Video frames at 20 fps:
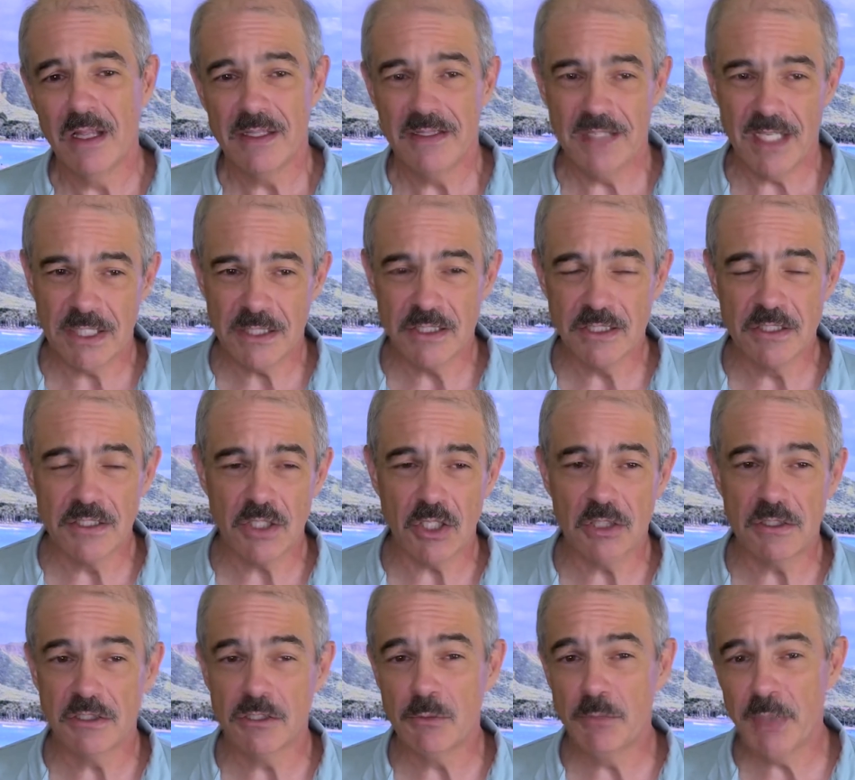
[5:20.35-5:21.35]
Teslas
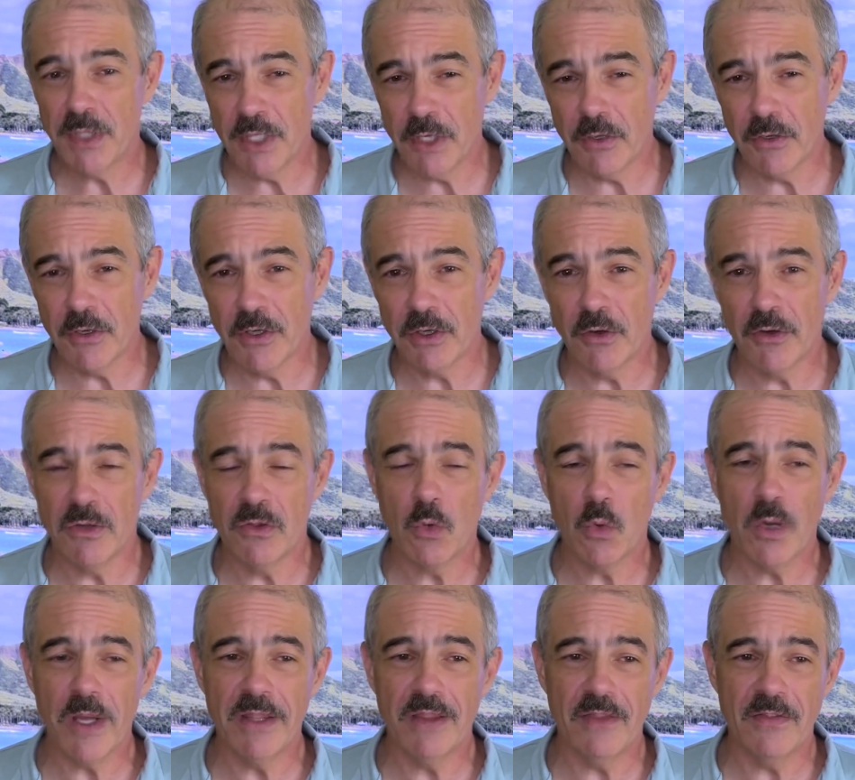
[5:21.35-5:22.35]
are superior in the
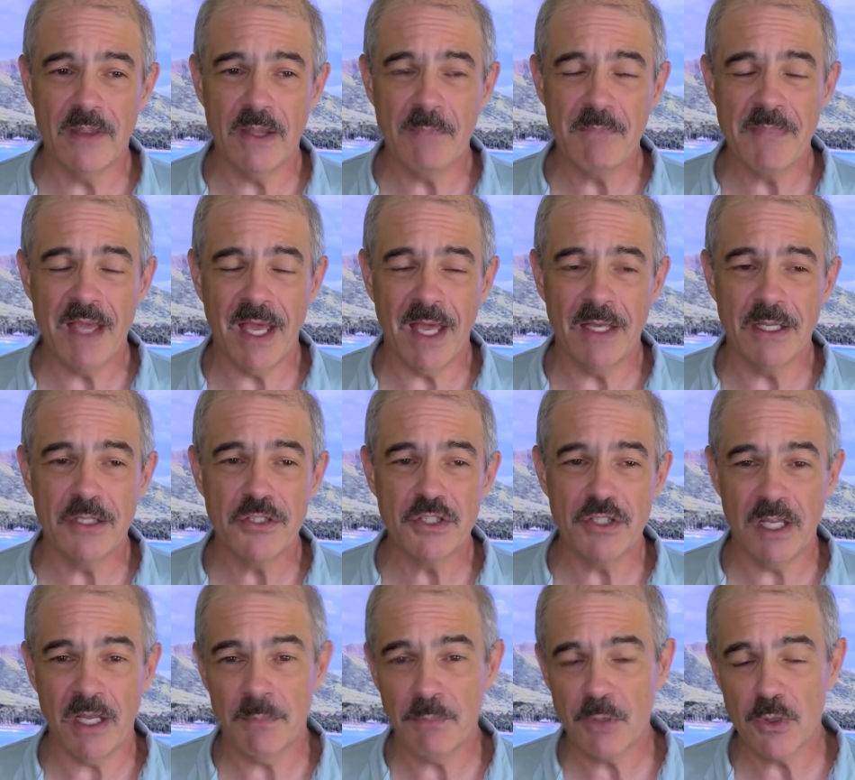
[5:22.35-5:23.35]
way that they manage
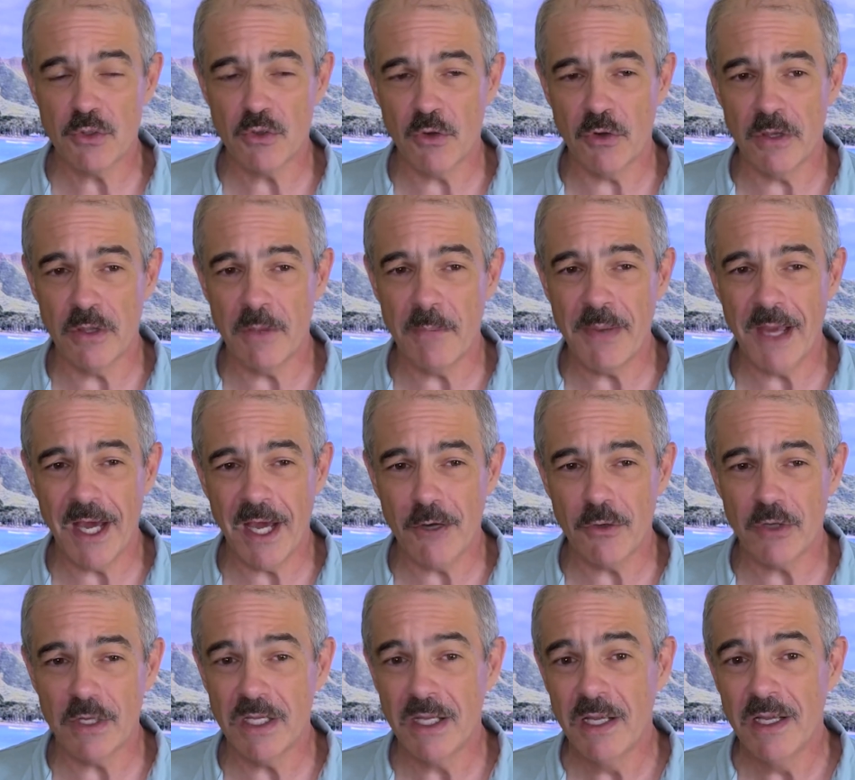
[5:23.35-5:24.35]
temperature in the
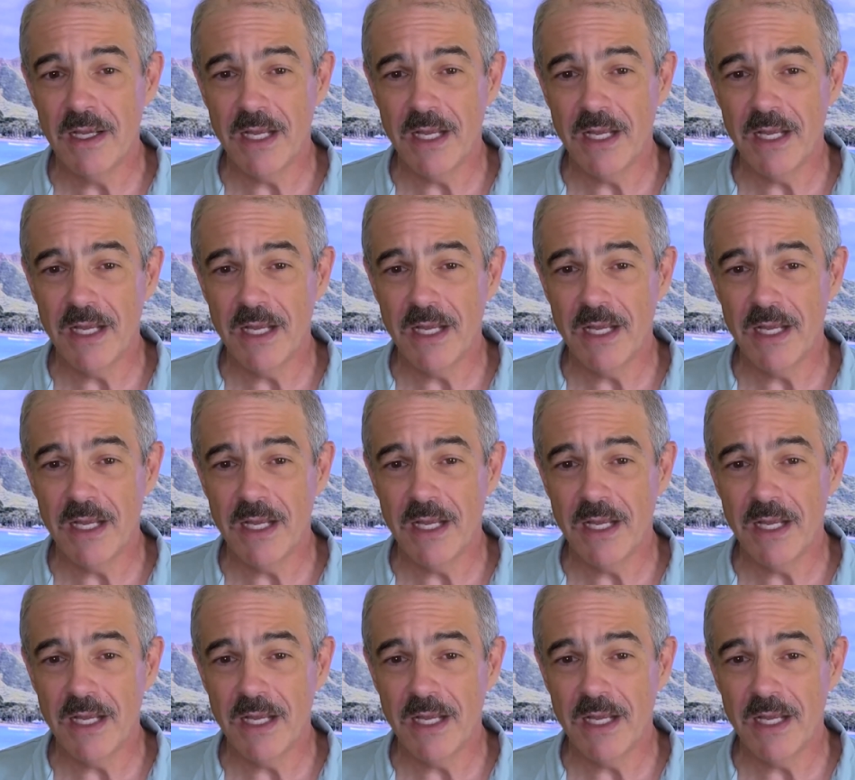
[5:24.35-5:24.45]
battery,